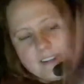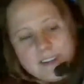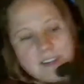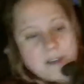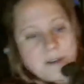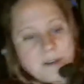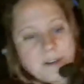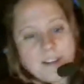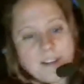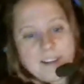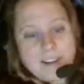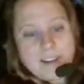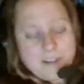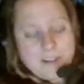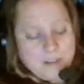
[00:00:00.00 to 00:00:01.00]
it
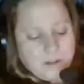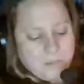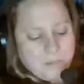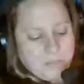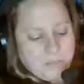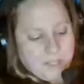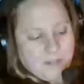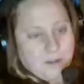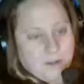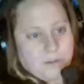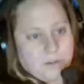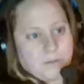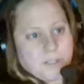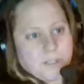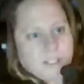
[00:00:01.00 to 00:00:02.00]
ended up being a
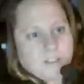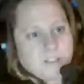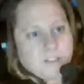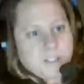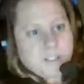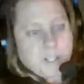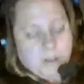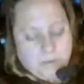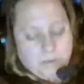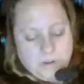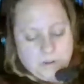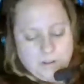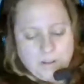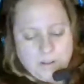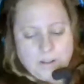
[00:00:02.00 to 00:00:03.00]
really good show.
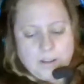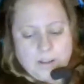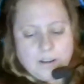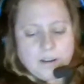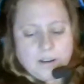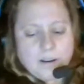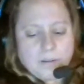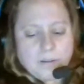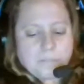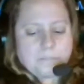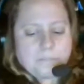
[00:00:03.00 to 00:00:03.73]
I